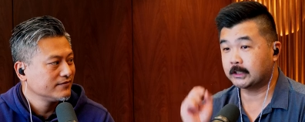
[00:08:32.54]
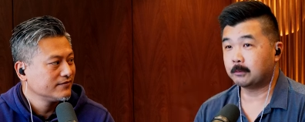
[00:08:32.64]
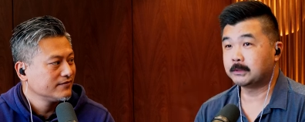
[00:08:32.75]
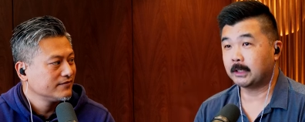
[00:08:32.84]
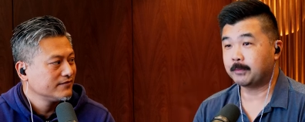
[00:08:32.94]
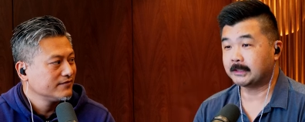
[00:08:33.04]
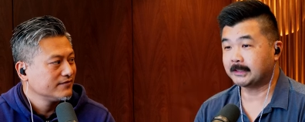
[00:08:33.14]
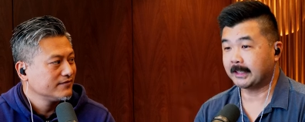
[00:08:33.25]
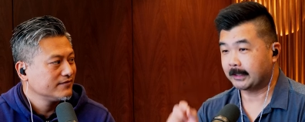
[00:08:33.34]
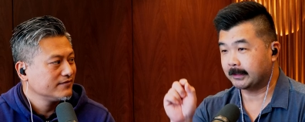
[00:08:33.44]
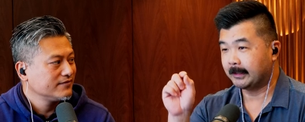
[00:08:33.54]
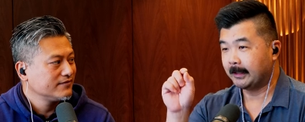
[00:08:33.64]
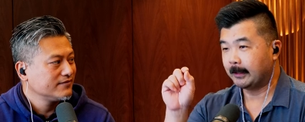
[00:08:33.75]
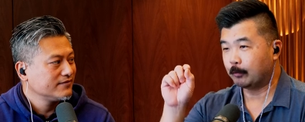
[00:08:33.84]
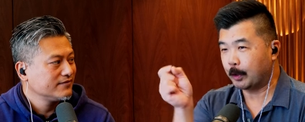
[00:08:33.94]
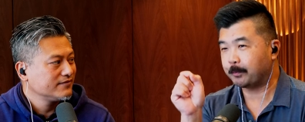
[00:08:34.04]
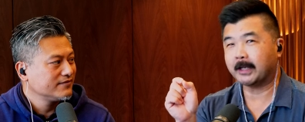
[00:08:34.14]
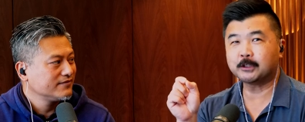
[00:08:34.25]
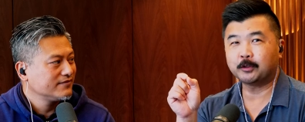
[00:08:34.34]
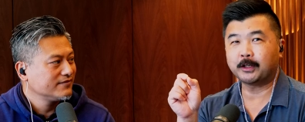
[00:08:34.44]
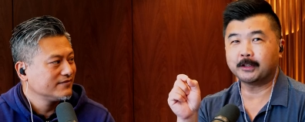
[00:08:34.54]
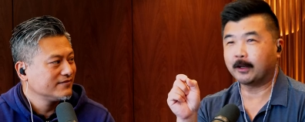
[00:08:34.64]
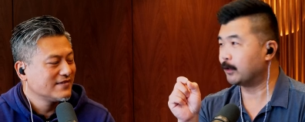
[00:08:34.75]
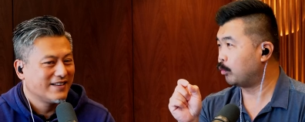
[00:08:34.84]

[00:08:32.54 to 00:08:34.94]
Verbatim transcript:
Speaker 1: comes up, that's the weird pixel on, on the